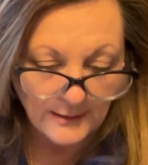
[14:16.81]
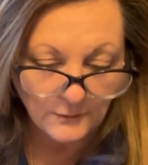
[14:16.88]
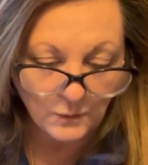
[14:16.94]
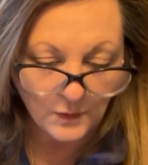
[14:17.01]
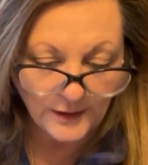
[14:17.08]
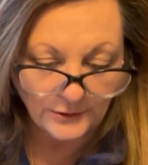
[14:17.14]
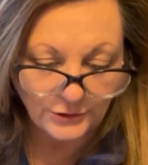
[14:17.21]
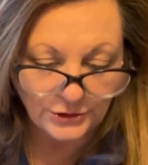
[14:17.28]

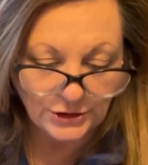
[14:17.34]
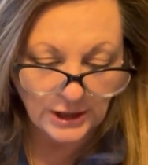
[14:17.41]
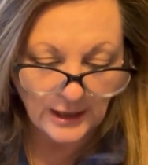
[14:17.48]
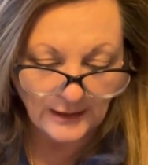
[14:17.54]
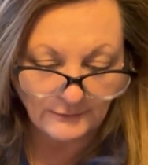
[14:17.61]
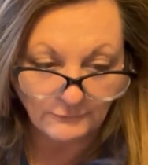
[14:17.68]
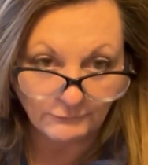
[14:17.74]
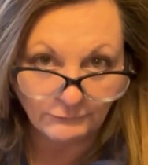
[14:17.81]
which
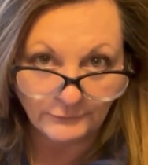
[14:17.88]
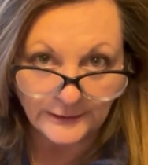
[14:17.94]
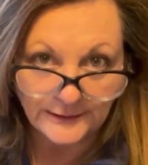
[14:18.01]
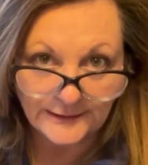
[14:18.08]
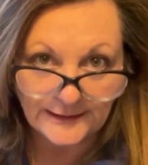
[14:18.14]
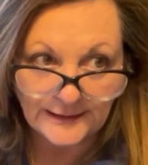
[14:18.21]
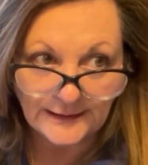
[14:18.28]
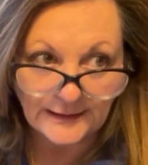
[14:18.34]
I
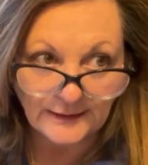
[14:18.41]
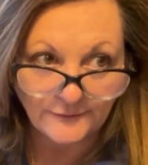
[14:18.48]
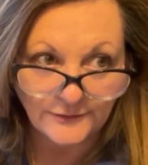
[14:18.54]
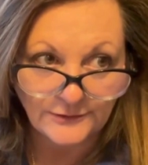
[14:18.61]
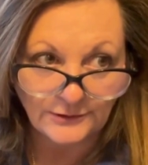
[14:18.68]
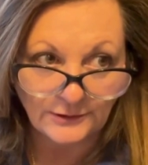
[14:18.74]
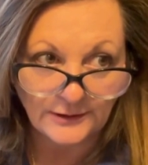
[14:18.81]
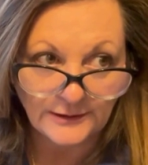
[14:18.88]
really have
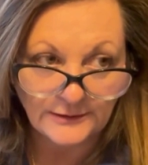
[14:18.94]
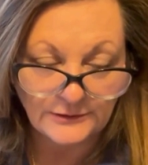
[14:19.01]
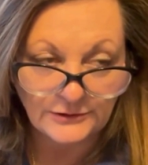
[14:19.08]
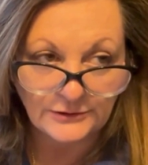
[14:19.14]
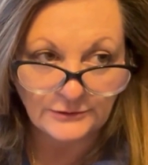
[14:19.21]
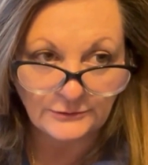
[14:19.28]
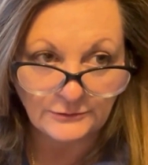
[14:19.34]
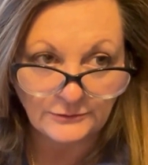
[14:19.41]
started
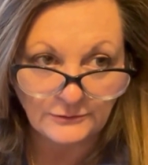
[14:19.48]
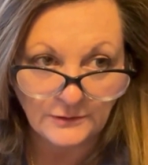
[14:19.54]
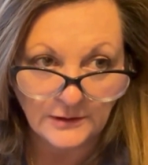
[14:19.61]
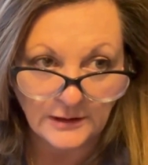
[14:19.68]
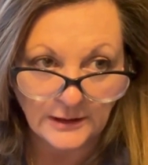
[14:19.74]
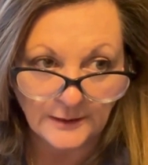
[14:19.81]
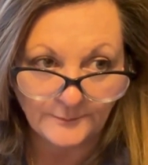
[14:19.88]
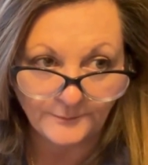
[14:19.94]

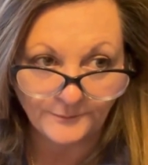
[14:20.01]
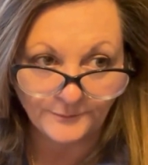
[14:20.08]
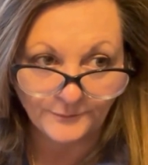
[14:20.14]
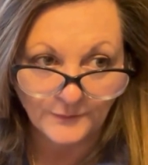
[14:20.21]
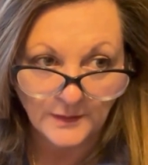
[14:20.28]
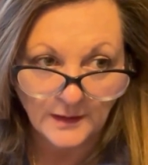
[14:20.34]
to